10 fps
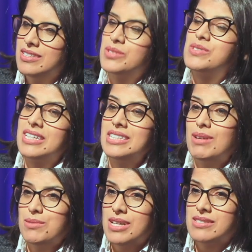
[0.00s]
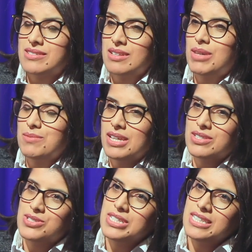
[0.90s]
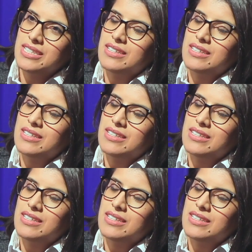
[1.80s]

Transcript: study my master's and my PhD